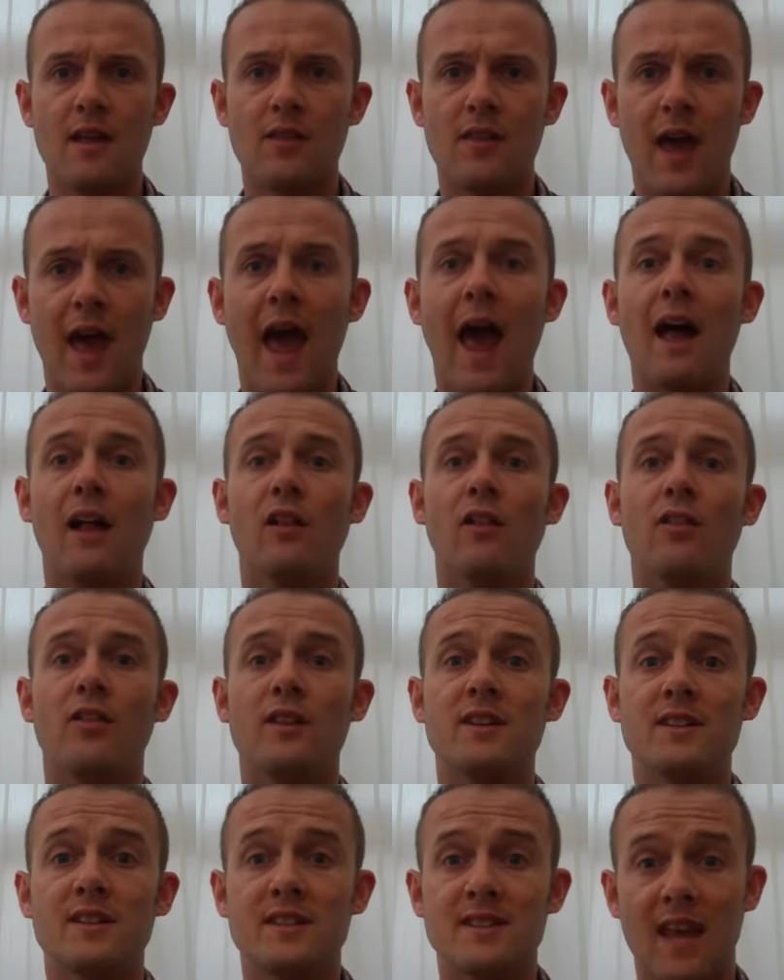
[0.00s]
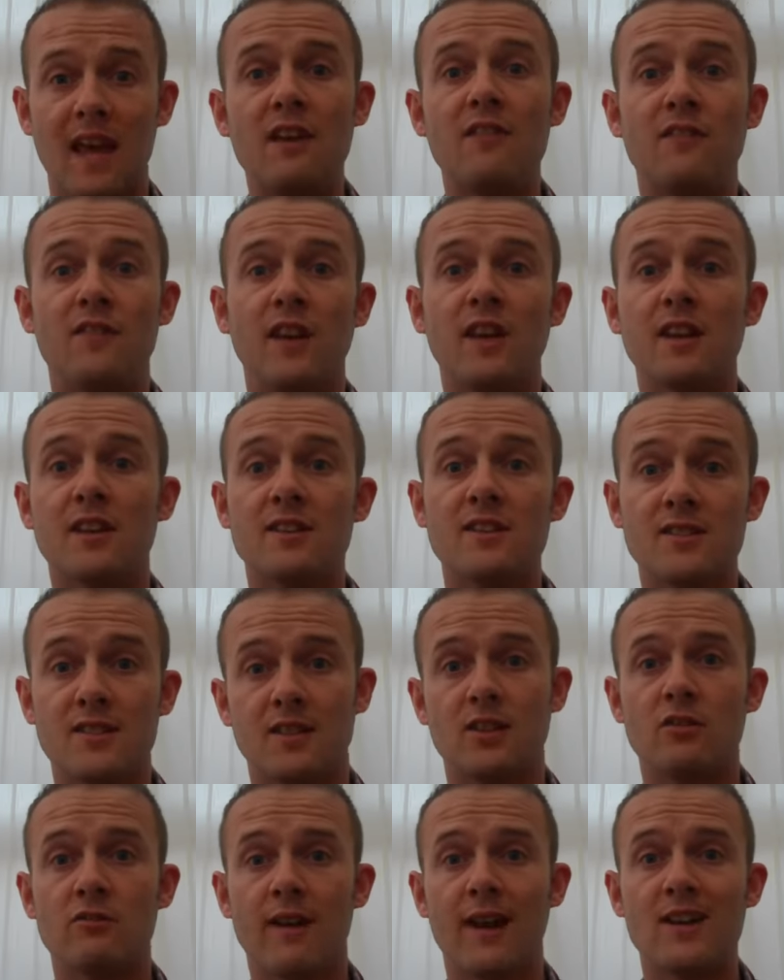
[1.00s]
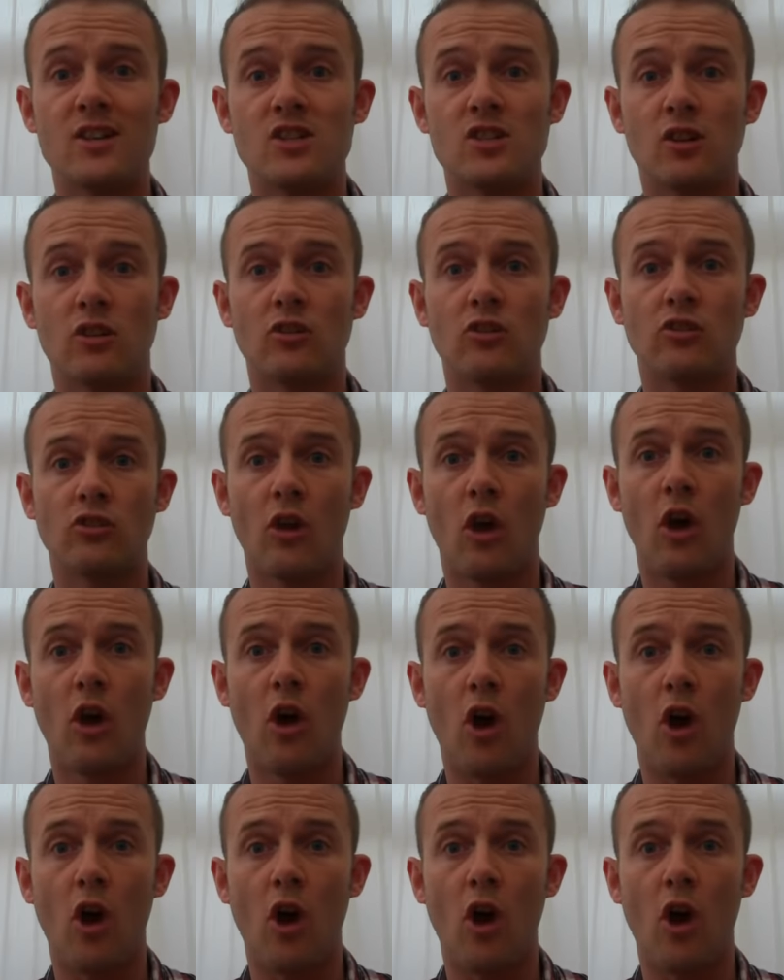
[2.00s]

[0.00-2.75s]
the health and safety considerations